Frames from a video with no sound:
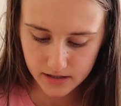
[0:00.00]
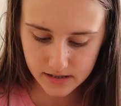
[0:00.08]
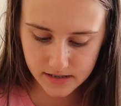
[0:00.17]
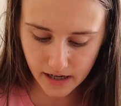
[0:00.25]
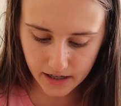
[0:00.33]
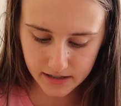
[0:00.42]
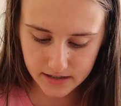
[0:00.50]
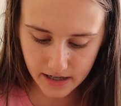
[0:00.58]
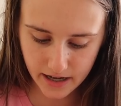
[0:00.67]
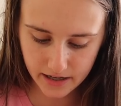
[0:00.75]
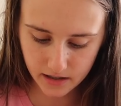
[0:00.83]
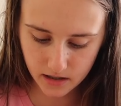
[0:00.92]

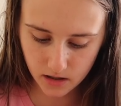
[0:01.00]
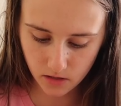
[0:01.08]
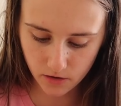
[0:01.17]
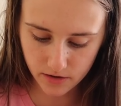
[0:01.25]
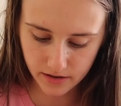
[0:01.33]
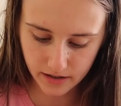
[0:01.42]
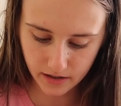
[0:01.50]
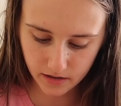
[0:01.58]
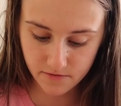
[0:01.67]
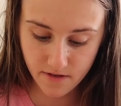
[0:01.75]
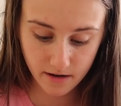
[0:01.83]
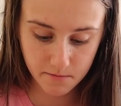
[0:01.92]
Secondhand clothing.
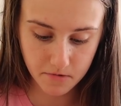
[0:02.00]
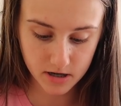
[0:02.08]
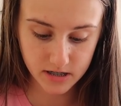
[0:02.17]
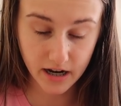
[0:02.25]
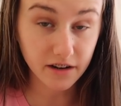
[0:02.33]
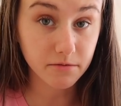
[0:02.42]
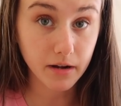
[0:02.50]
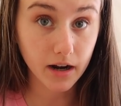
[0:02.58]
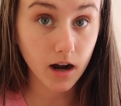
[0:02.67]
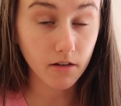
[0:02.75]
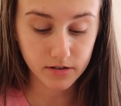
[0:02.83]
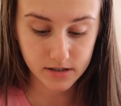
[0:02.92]
Very much out of my
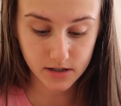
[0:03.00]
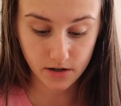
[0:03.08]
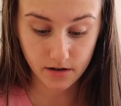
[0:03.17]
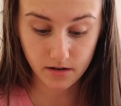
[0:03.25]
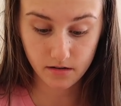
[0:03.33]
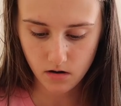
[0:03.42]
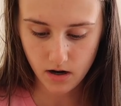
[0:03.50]
comfort zone.